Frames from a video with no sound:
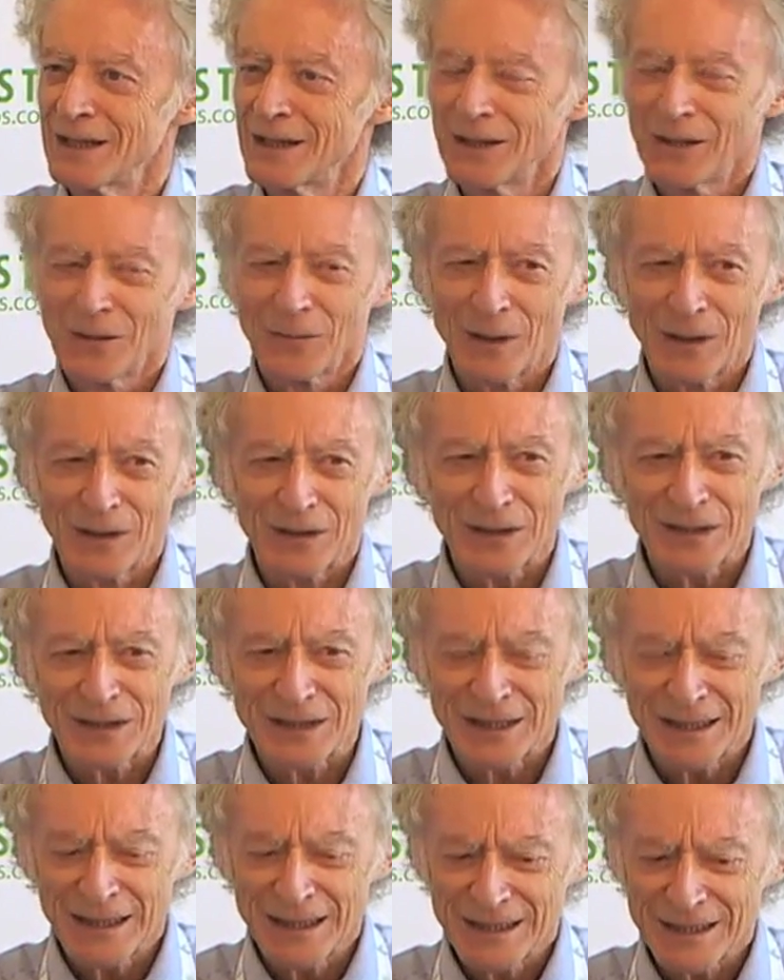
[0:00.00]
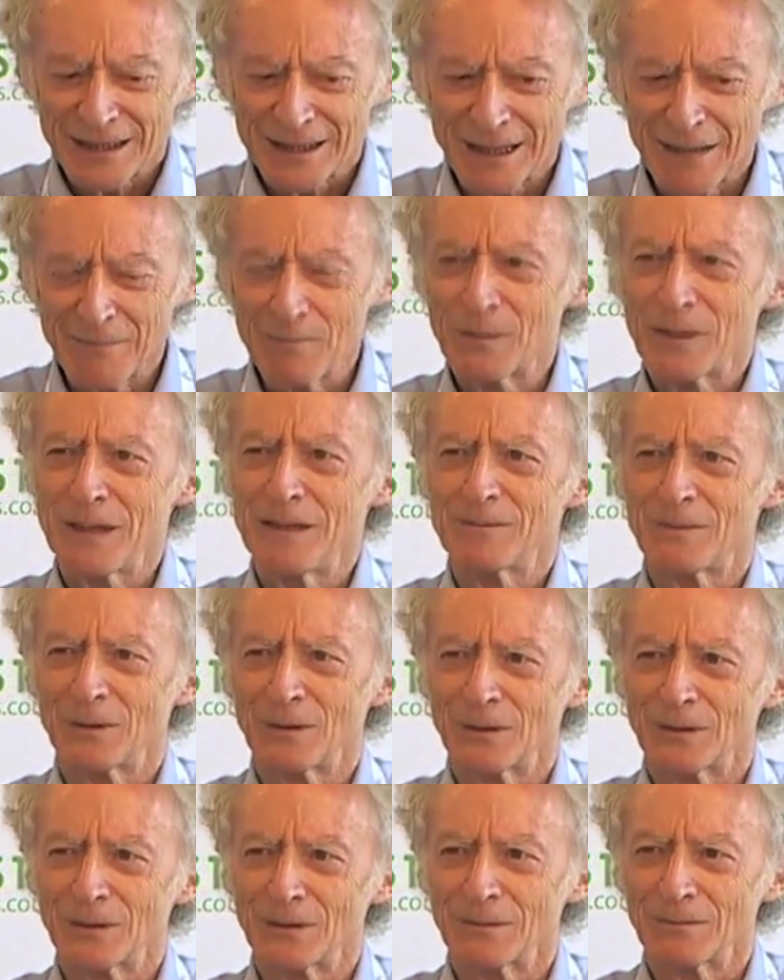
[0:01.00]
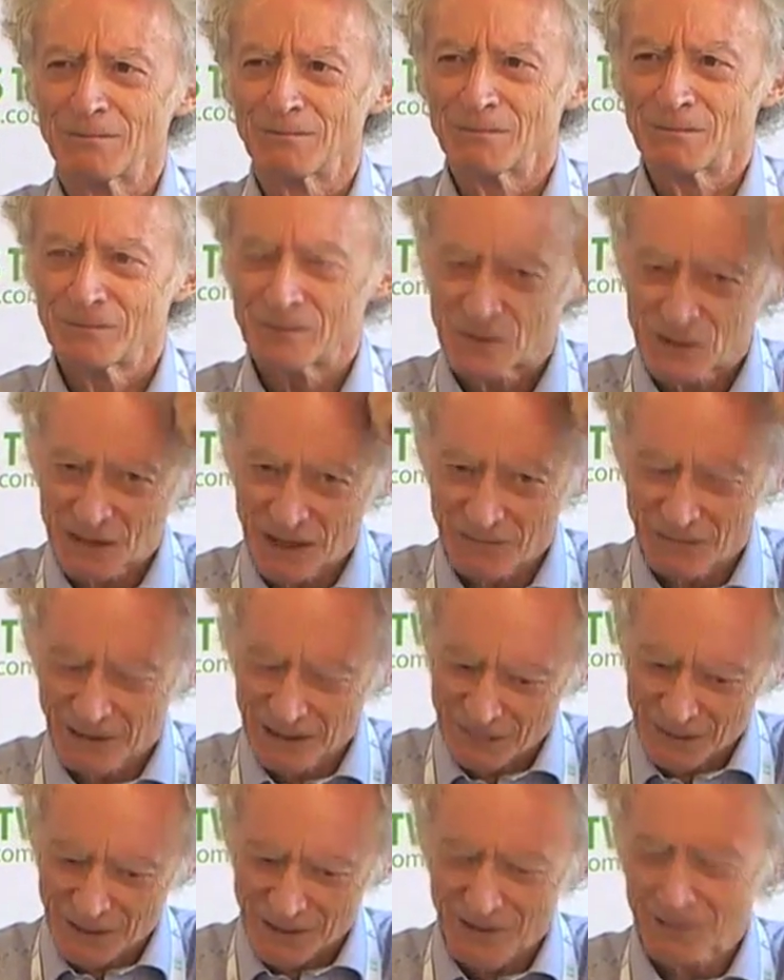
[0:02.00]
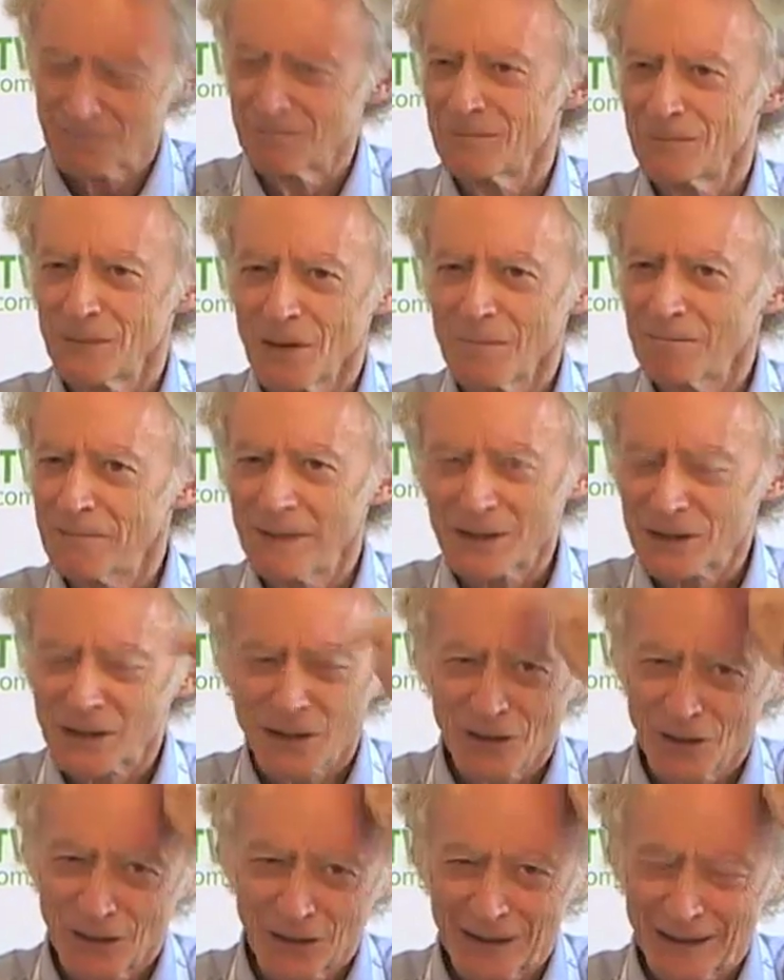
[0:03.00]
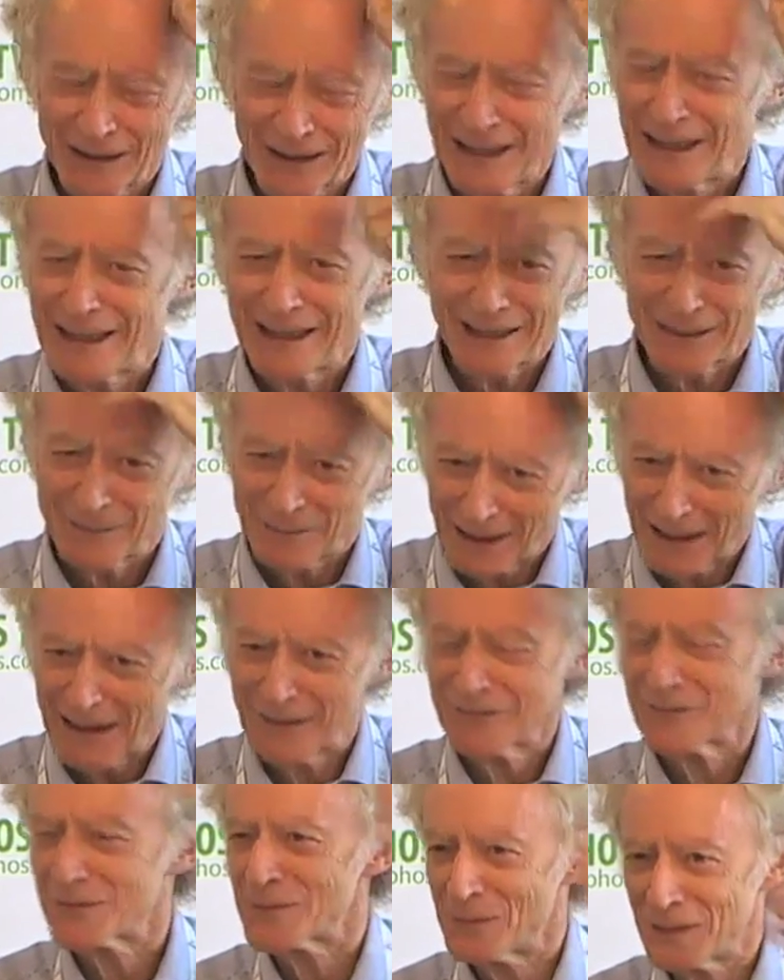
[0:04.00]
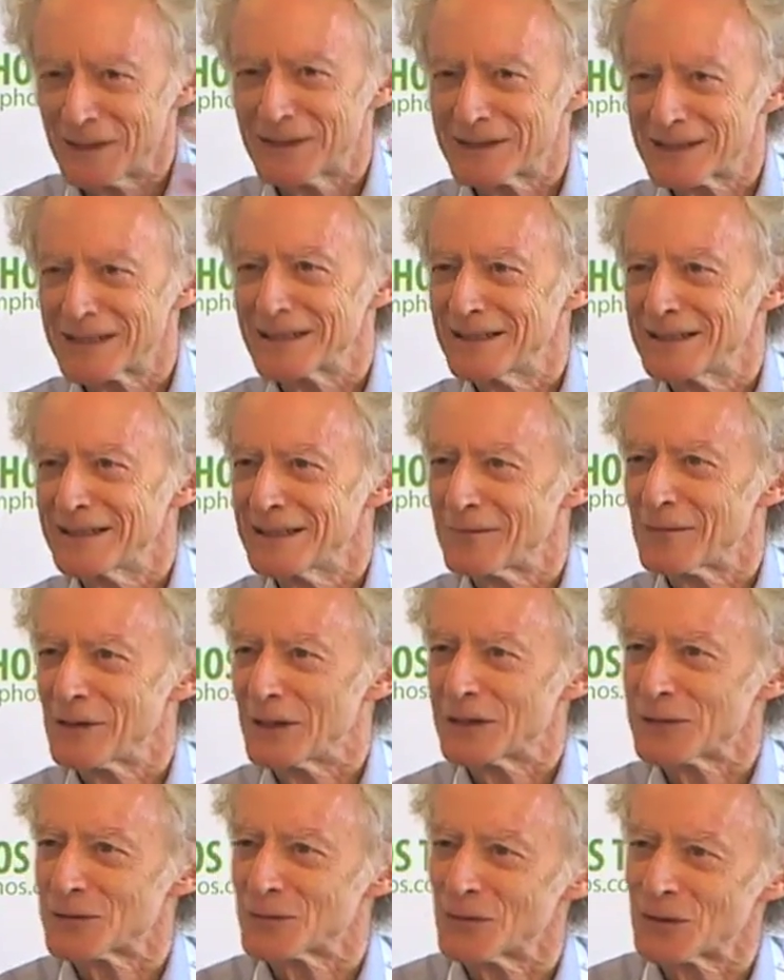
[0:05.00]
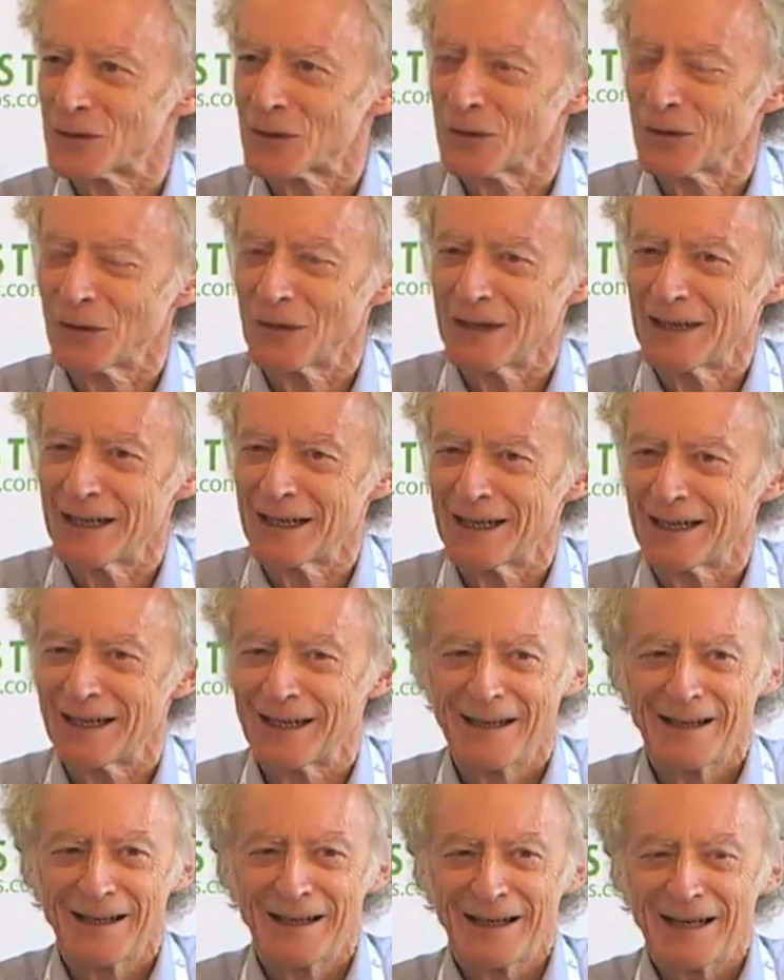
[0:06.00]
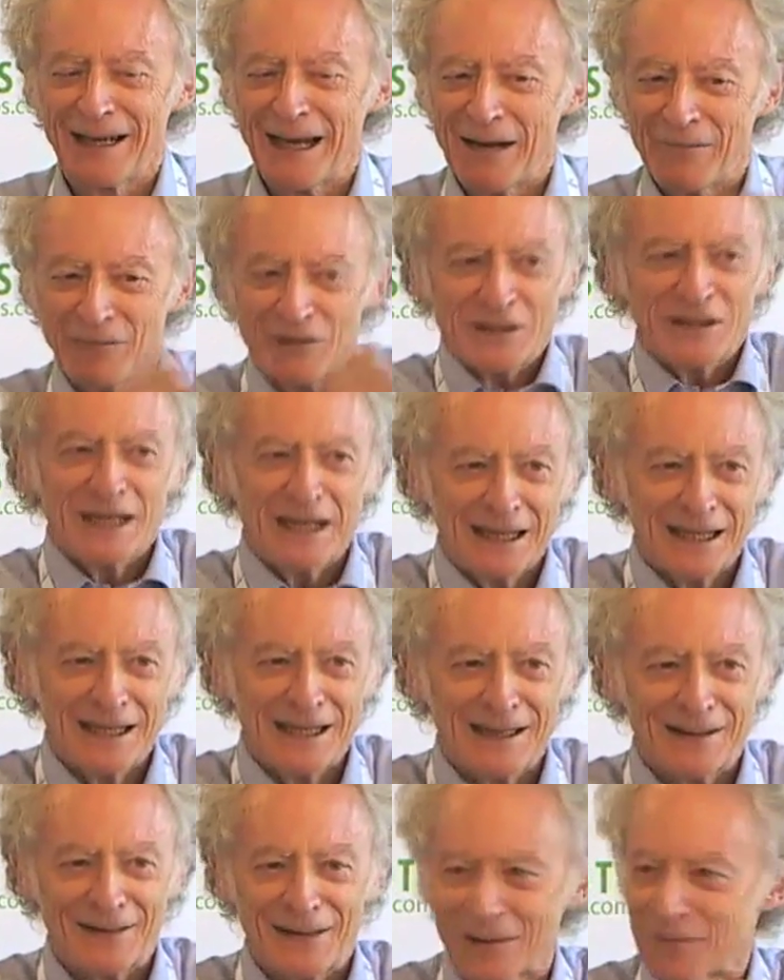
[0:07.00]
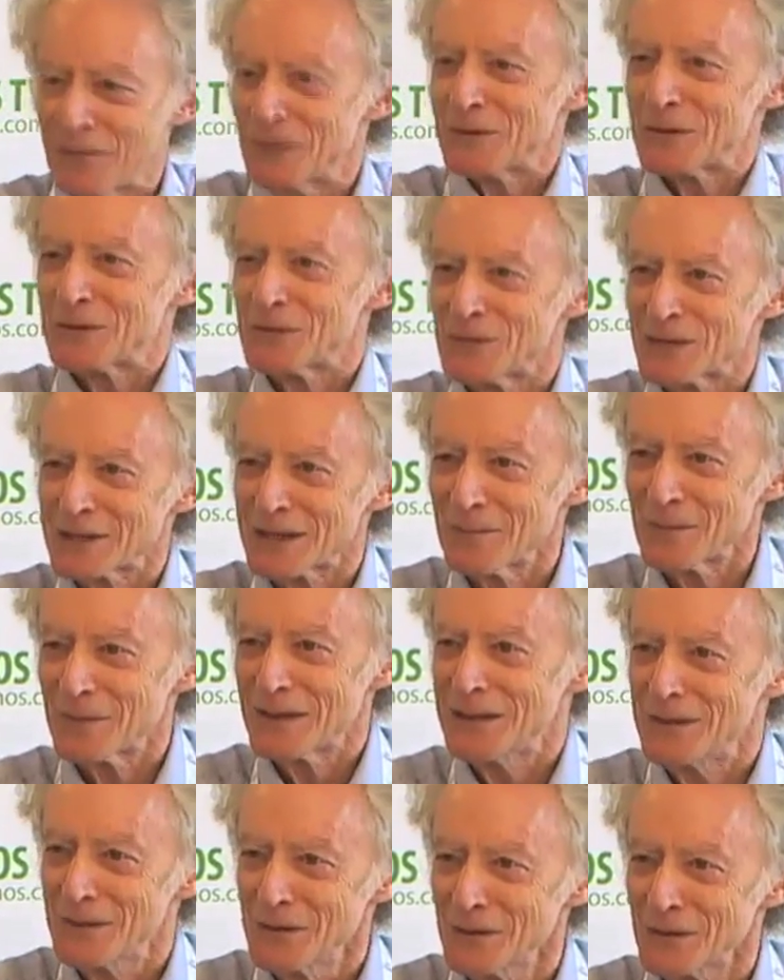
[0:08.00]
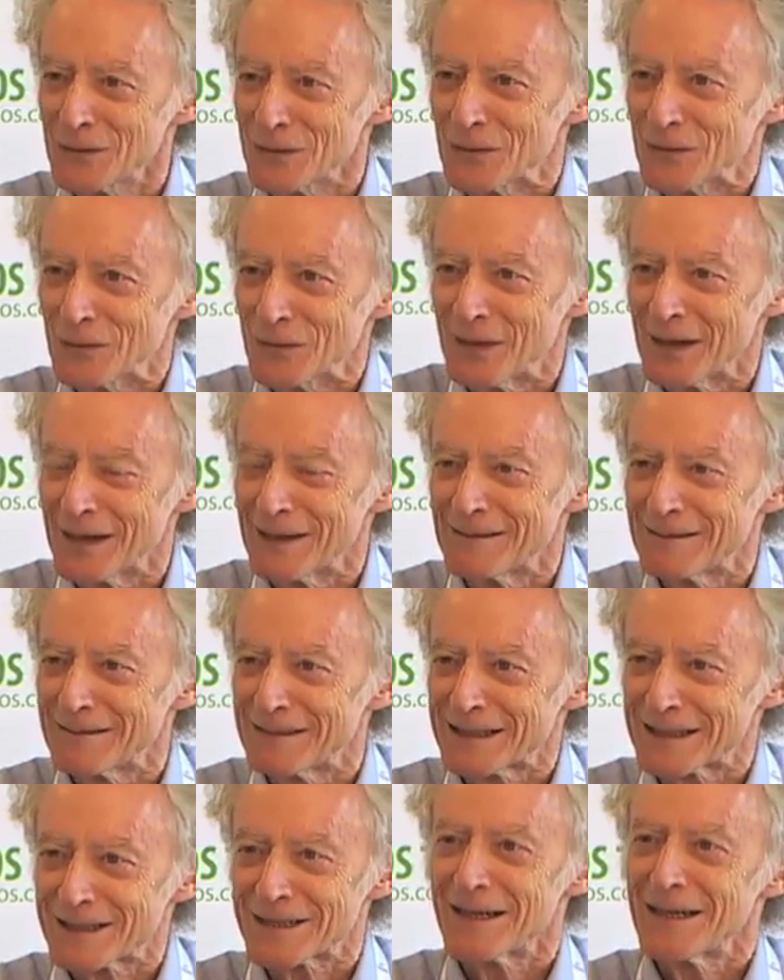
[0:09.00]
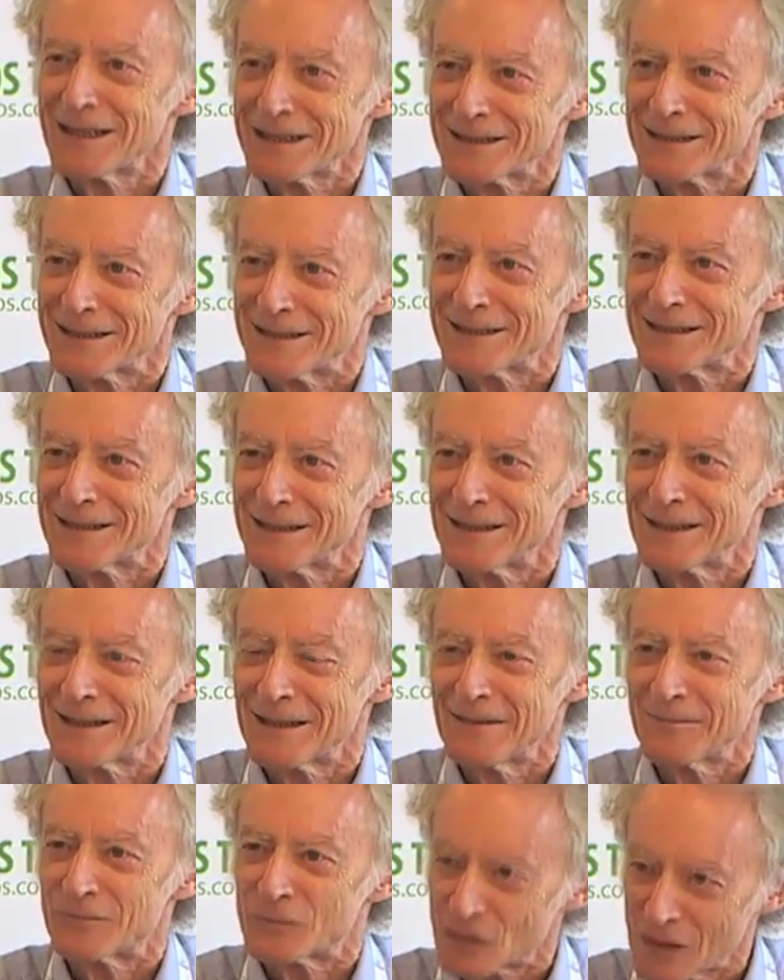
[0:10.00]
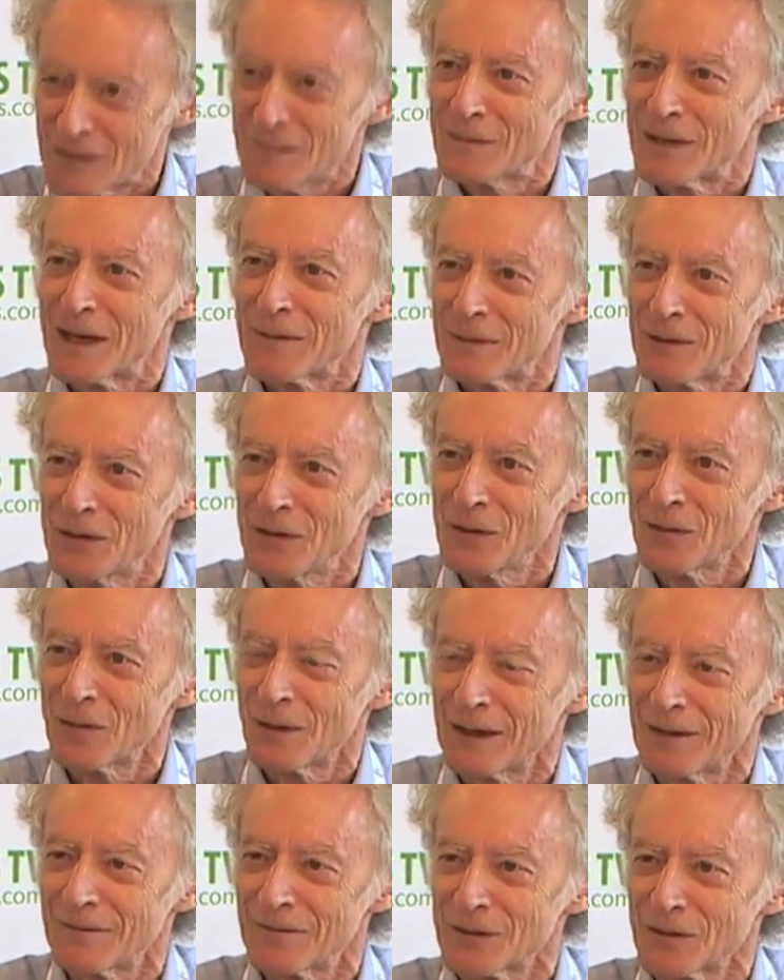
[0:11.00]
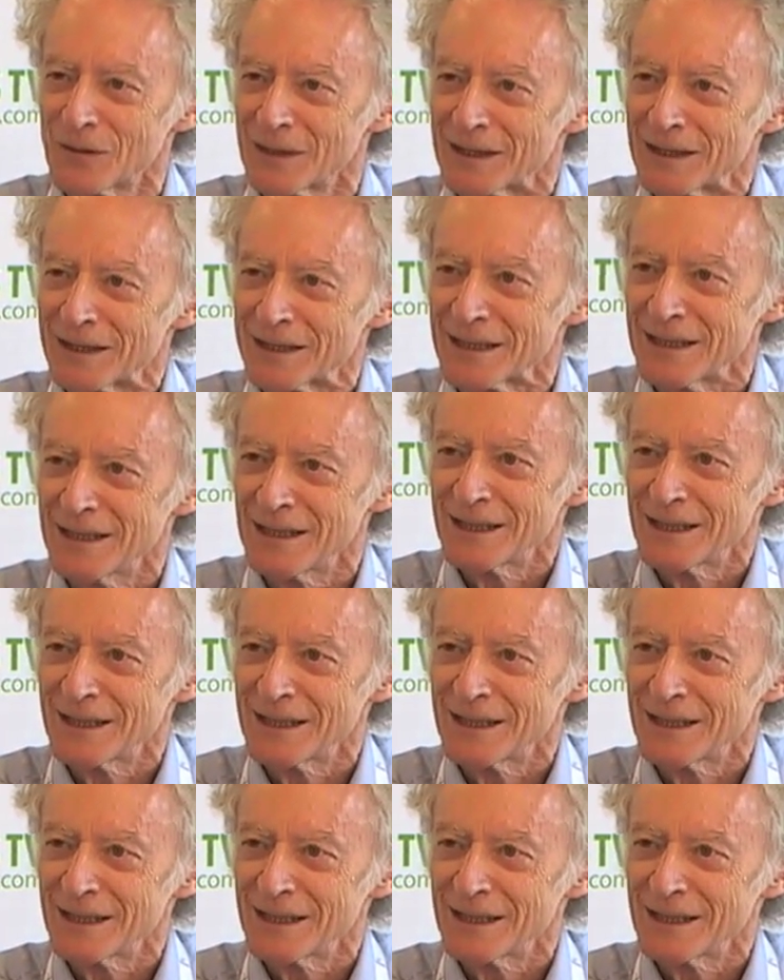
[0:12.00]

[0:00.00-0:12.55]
Whereas some people, generally with not much curly hair left, but nevertheless with curly hair, every day they want to do something new. They're excited. They've dreamed up a new way of doing it.